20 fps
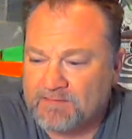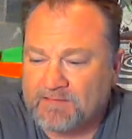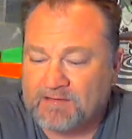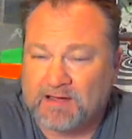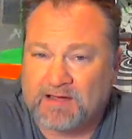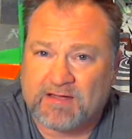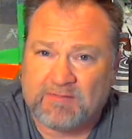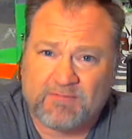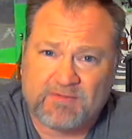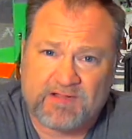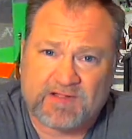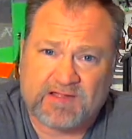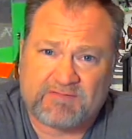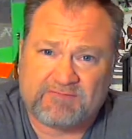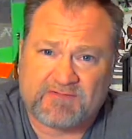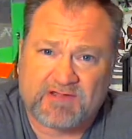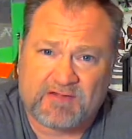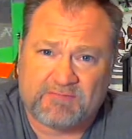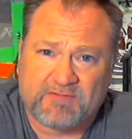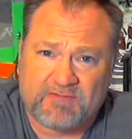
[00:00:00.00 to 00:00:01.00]
I will
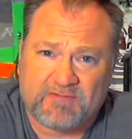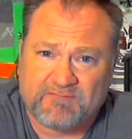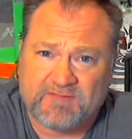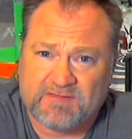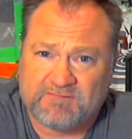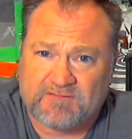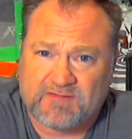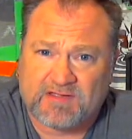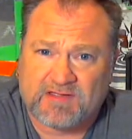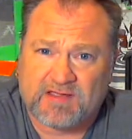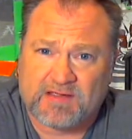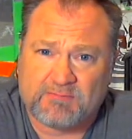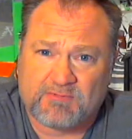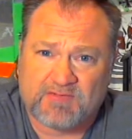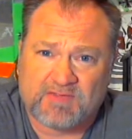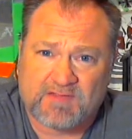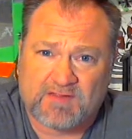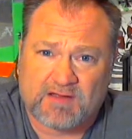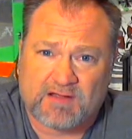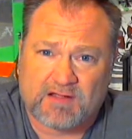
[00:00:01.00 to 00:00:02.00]
have a couple of different
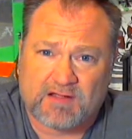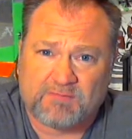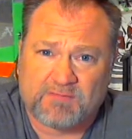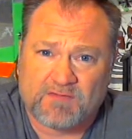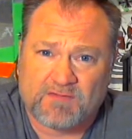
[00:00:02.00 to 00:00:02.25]
cameras set up,